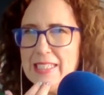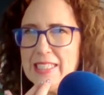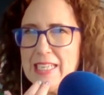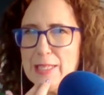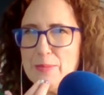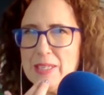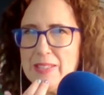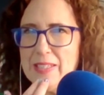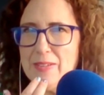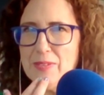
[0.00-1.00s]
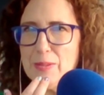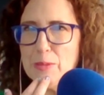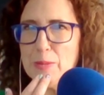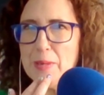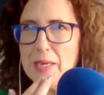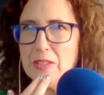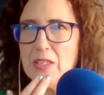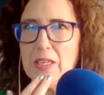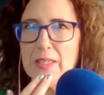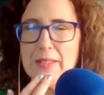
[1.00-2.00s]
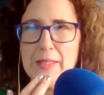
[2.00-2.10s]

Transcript: telling myself some smack talk